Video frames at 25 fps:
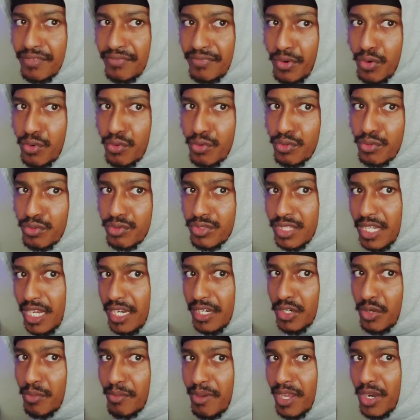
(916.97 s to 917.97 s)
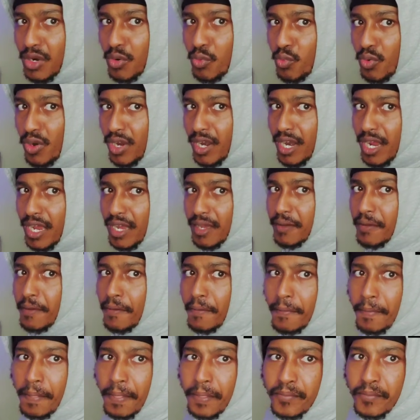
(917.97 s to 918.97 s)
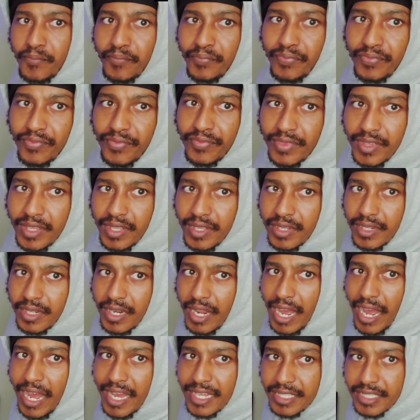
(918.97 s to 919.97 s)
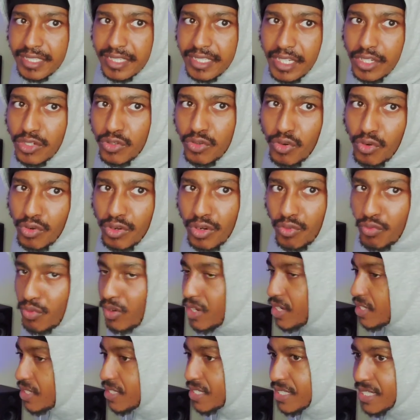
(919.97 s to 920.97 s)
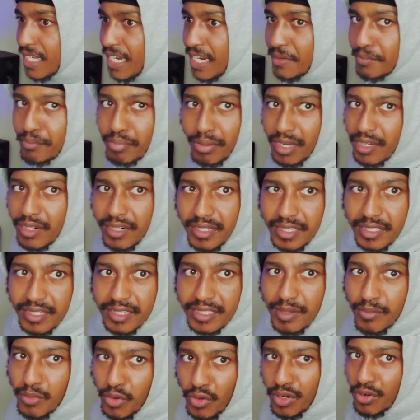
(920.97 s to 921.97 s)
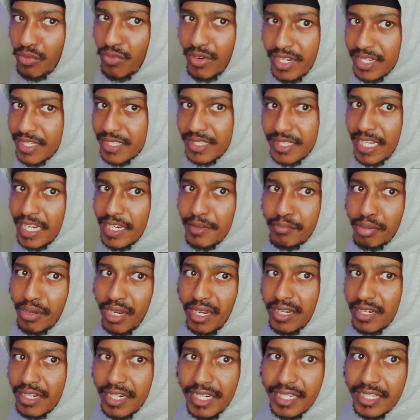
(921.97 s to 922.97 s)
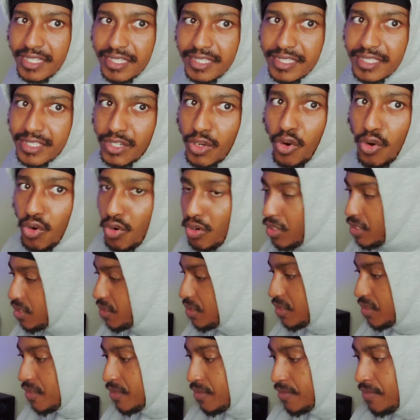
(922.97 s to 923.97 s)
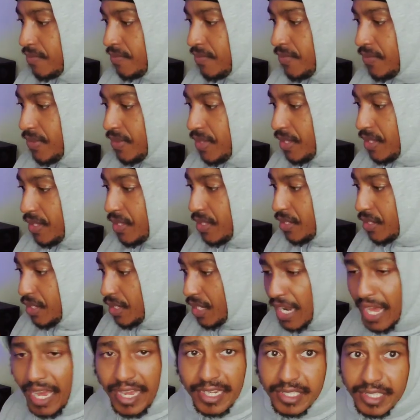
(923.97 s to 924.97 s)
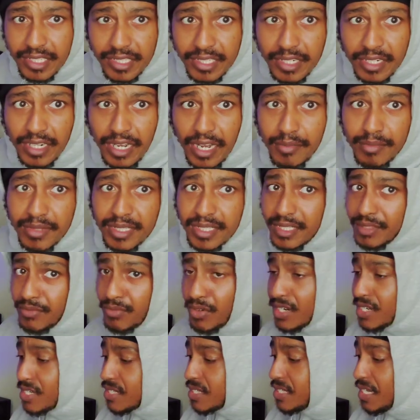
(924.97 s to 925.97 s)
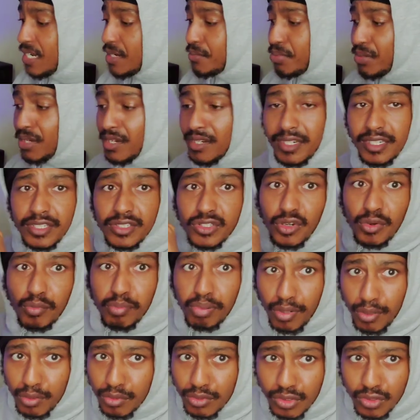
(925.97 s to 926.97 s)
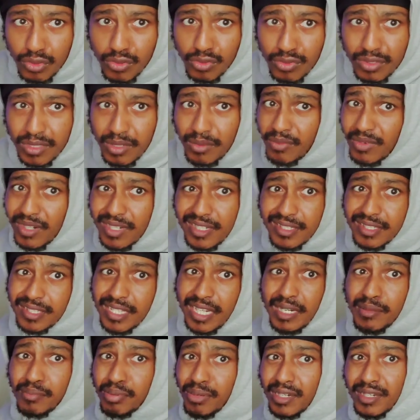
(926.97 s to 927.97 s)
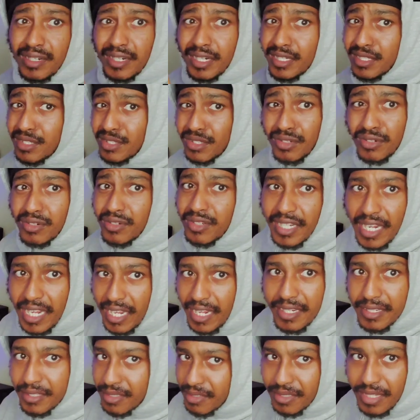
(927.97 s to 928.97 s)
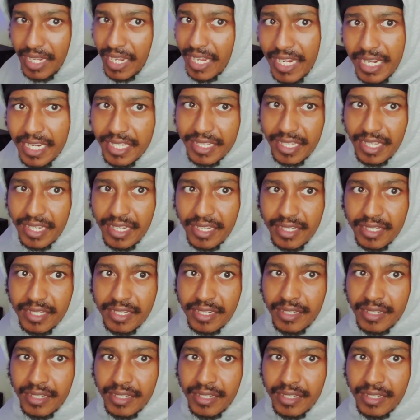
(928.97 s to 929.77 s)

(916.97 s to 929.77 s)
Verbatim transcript: the vocals, like no matter where I still gonna run the same plugins. I'm gonna run the same plugins on Logic. I'm gonna run the same plugins on Pro Tools. I'm gonna run the same plugins on anything.